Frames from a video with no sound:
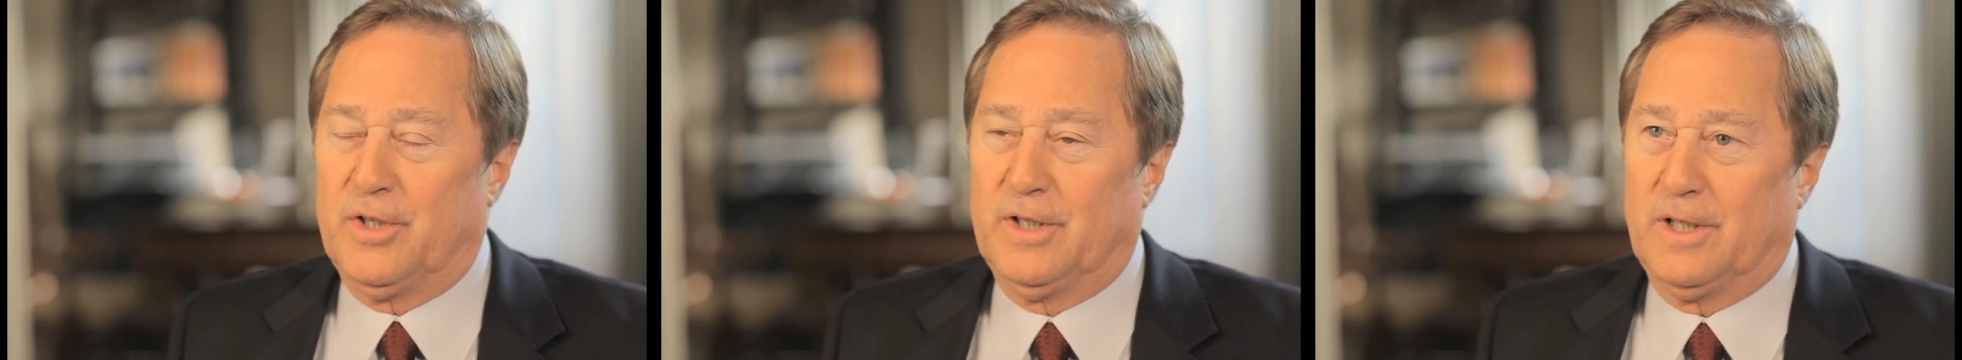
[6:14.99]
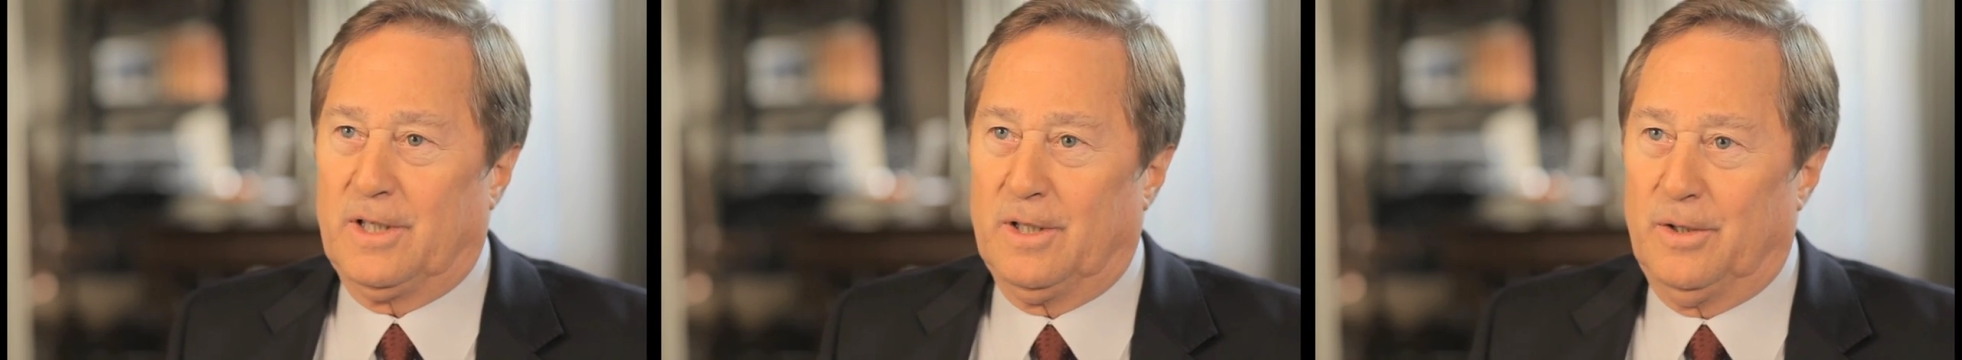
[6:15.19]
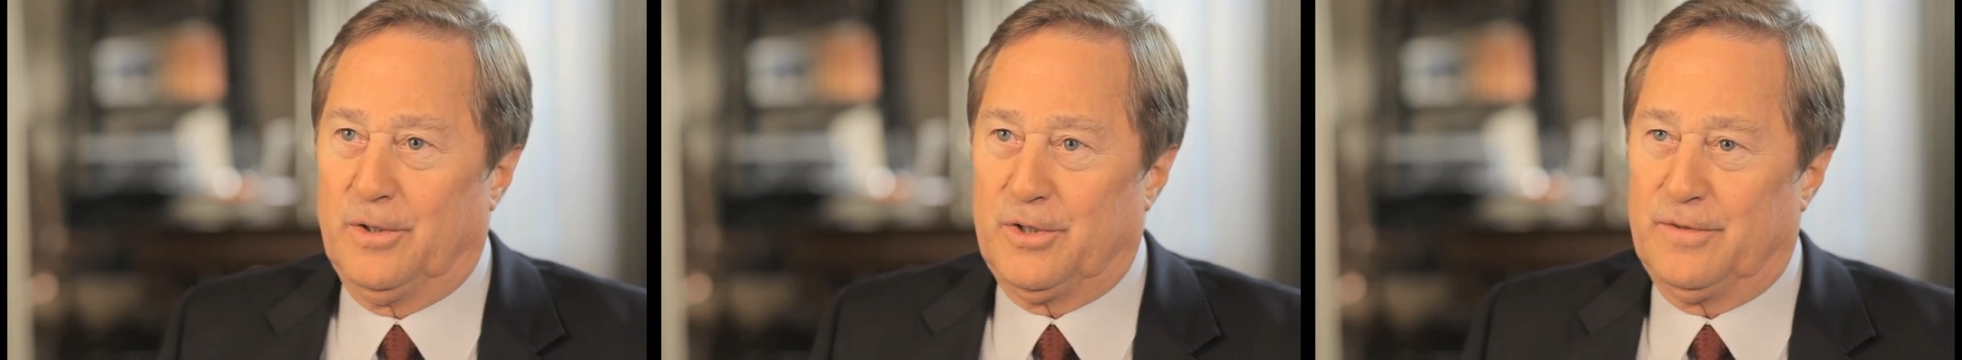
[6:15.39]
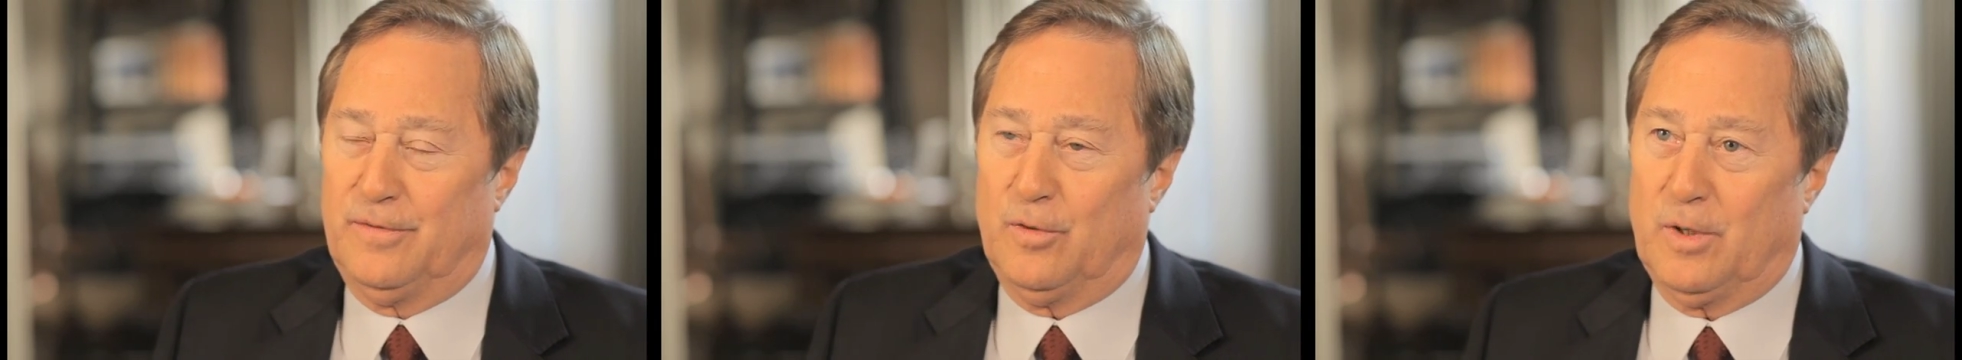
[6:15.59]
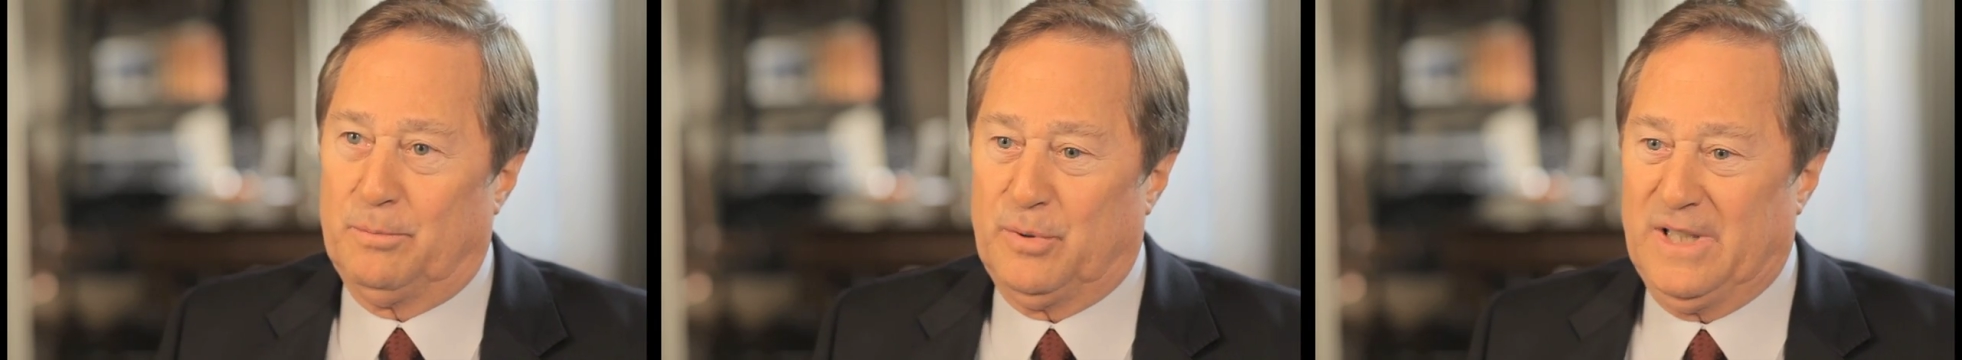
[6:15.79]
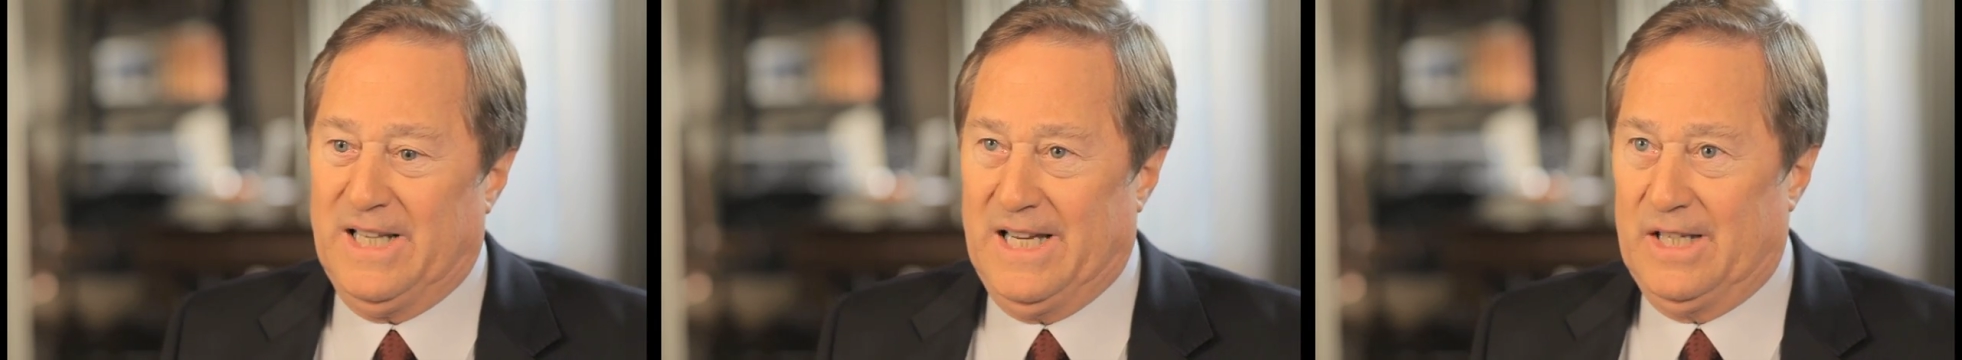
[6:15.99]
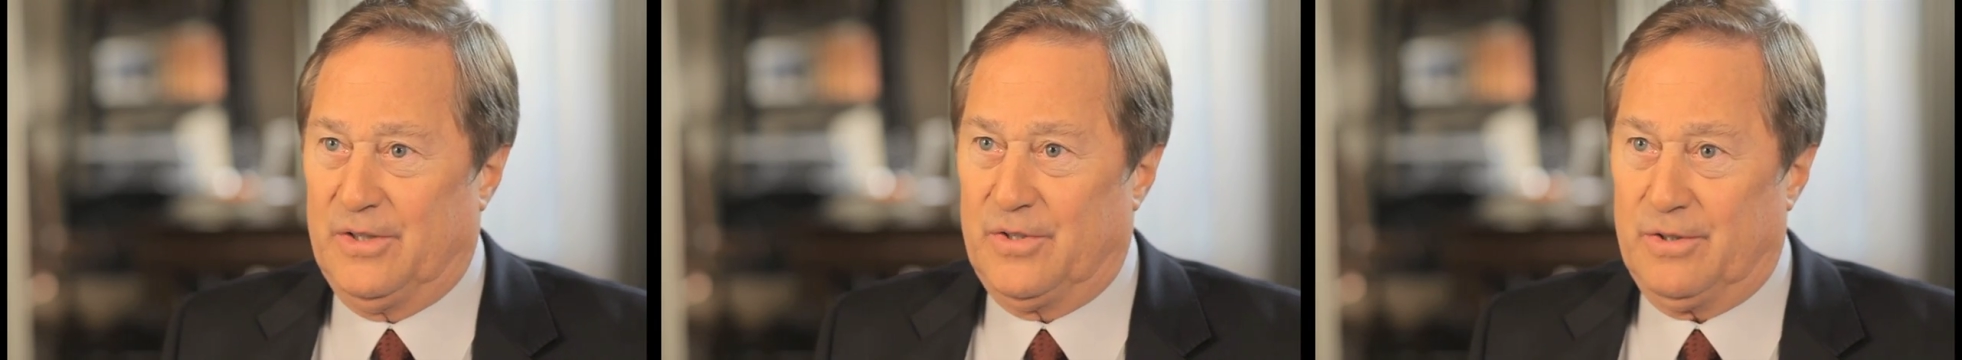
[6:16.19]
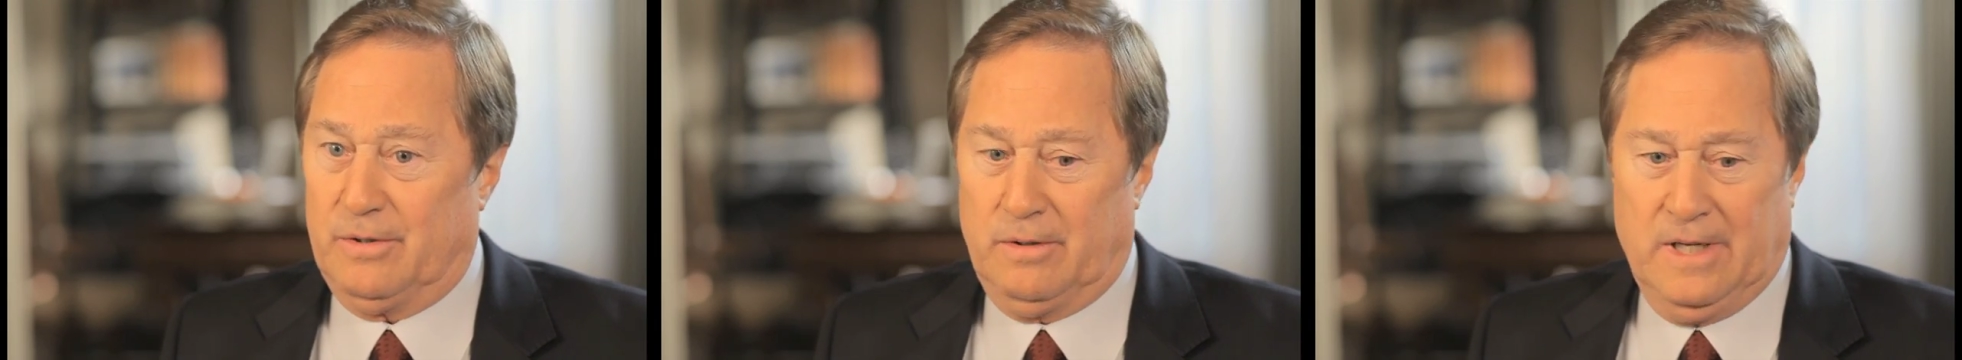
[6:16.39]
going to close 4
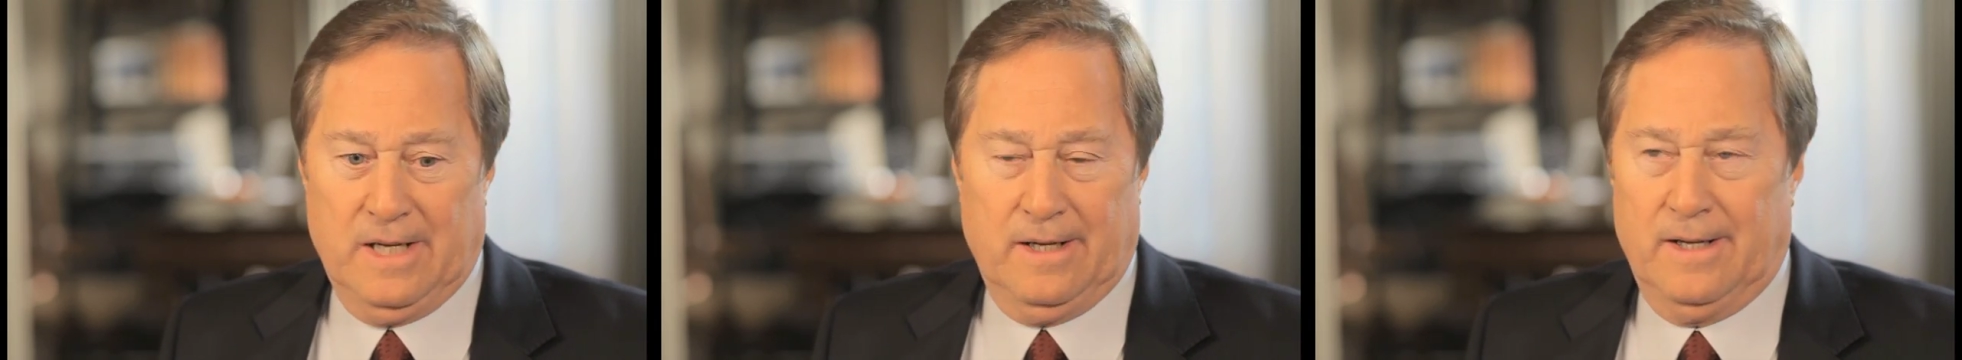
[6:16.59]
plants, or